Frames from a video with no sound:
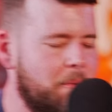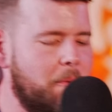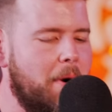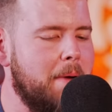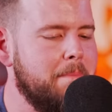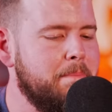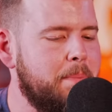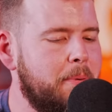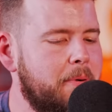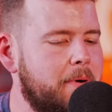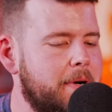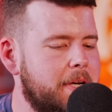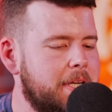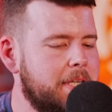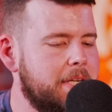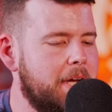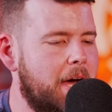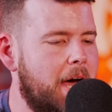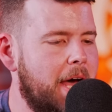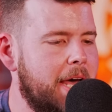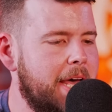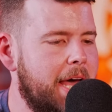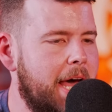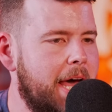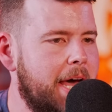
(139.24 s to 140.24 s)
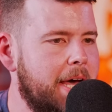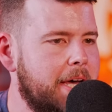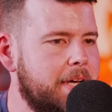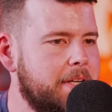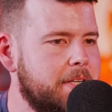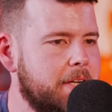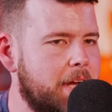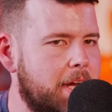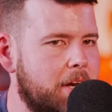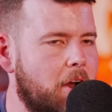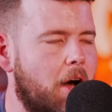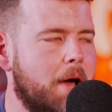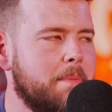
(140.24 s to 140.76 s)
one point I had
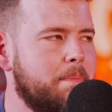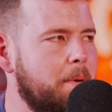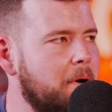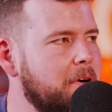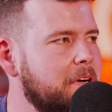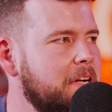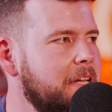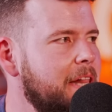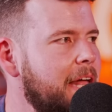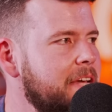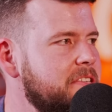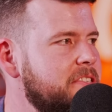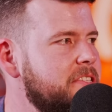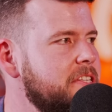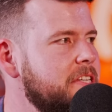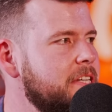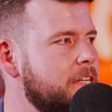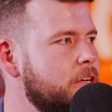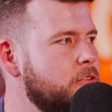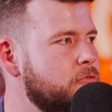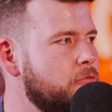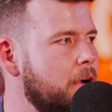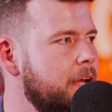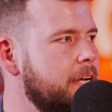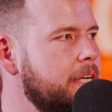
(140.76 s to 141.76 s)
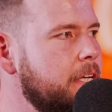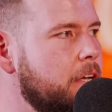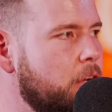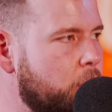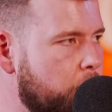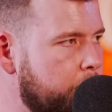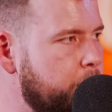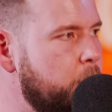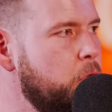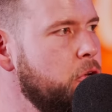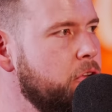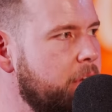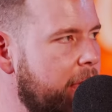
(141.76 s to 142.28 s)
an iPod Classic running a
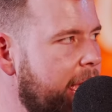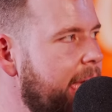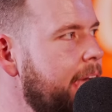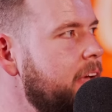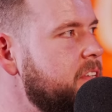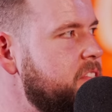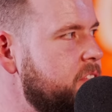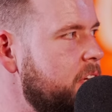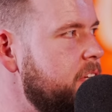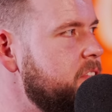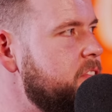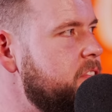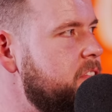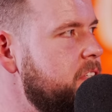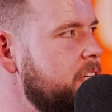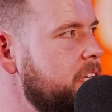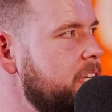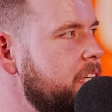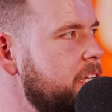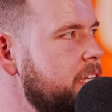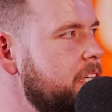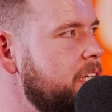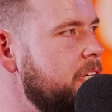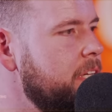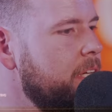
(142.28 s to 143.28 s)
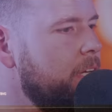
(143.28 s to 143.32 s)
computer SSD,